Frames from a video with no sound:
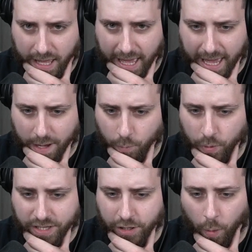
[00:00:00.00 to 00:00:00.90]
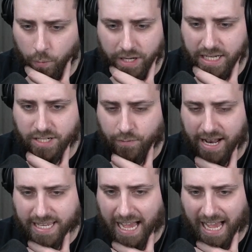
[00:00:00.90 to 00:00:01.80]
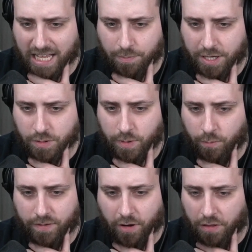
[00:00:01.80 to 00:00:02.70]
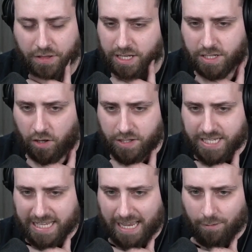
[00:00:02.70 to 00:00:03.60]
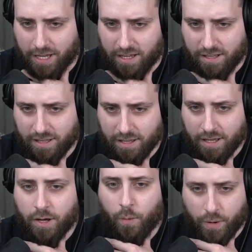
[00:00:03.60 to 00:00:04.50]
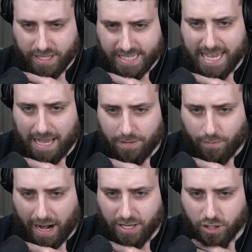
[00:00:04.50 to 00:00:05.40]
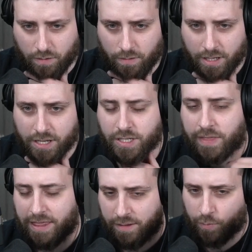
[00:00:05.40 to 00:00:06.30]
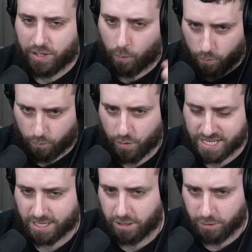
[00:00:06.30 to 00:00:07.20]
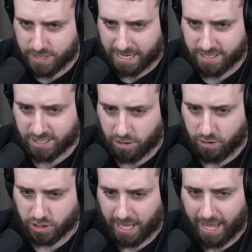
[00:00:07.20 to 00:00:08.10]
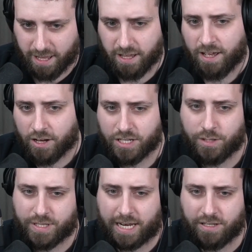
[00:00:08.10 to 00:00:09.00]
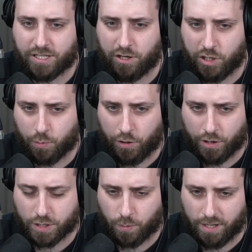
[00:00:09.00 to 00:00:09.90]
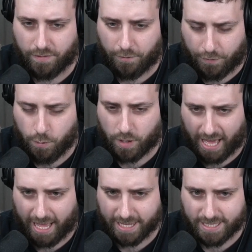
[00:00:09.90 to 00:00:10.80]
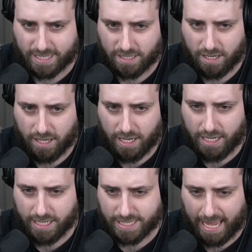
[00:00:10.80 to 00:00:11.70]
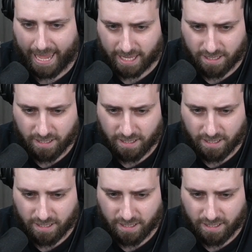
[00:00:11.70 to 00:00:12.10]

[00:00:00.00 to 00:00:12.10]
We don't need to red card because we've got things all set out here. We can take out the Raichu, so then we don't risk a Lieutenant Surge there, because Lieutenant Surge works with a few cards in his deck.